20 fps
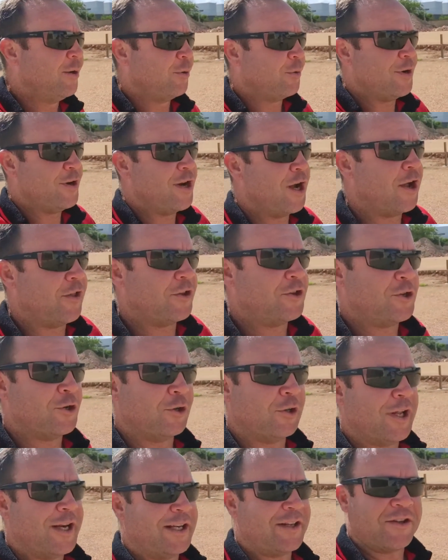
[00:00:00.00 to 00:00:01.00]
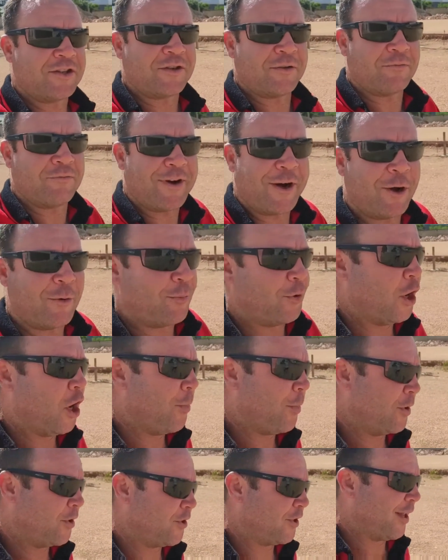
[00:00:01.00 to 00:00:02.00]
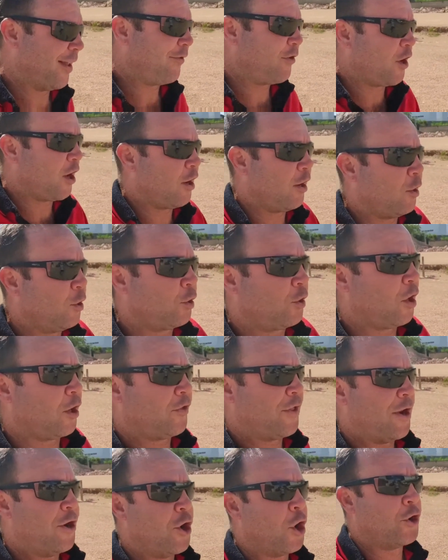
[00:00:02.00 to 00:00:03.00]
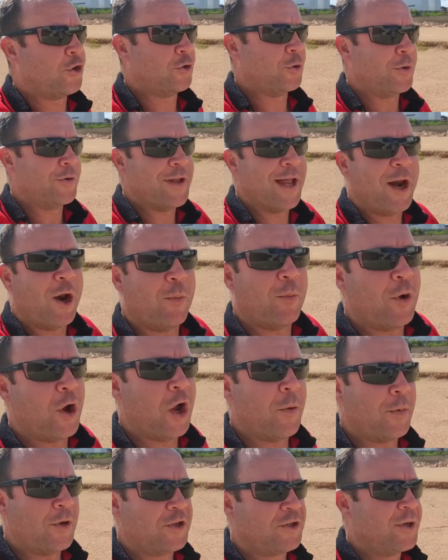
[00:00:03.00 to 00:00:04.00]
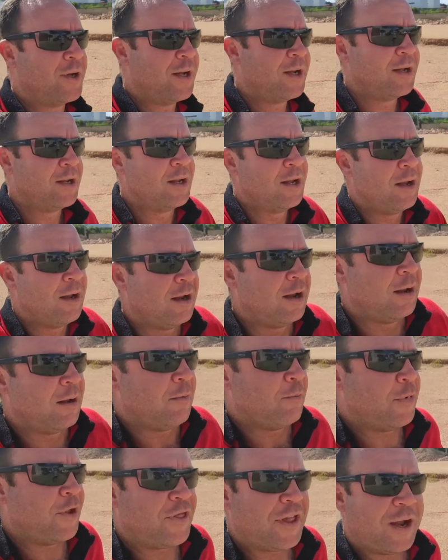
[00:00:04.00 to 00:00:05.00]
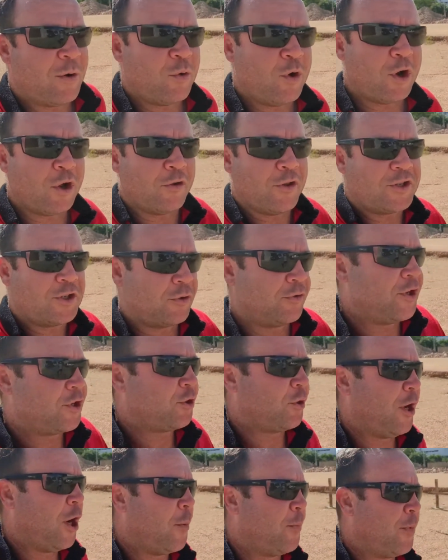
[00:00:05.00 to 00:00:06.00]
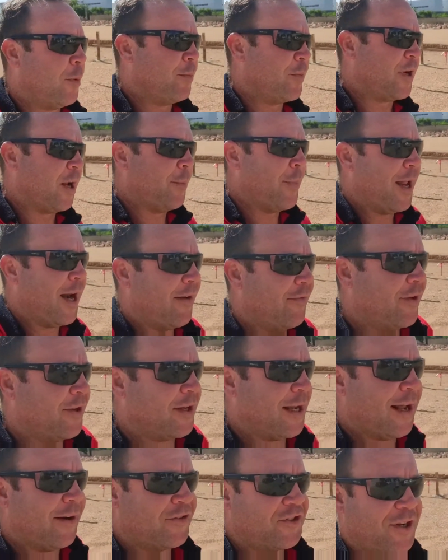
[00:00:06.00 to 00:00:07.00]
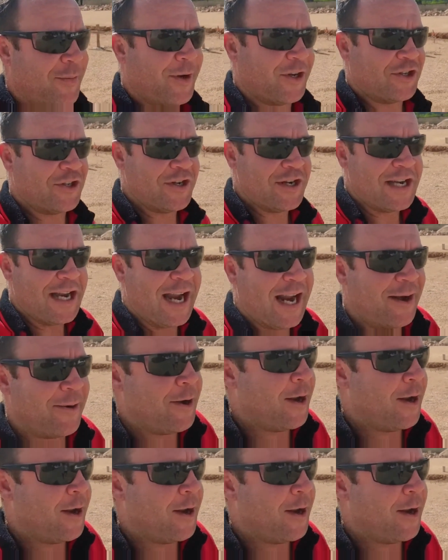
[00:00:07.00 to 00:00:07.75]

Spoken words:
We know that you're letting this run on purpose. So they've got to look like they're not doing that on purpose. But they will. This will help them come out of so much debt.